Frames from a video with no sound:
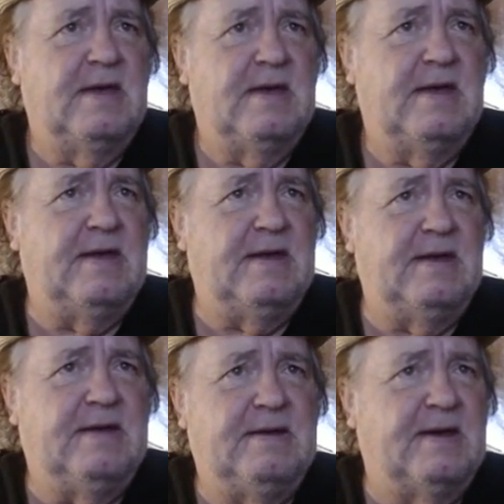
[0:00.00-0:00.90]

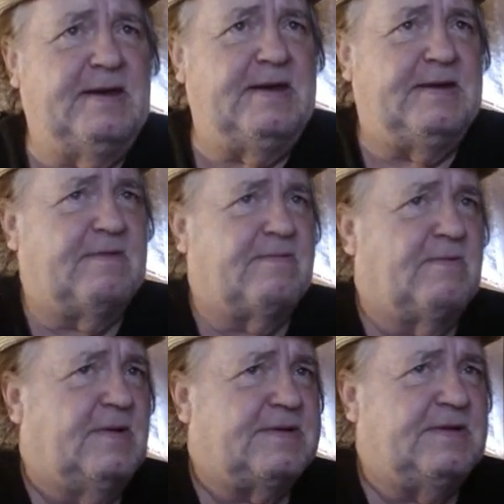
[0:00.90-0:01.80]
And I never
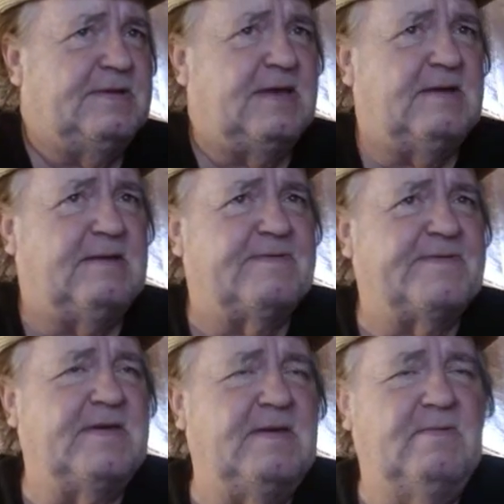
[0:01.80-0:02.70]
went to the
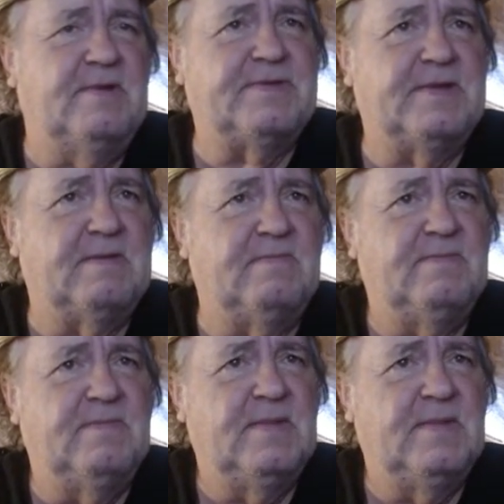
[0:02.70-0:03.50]
NFC with him,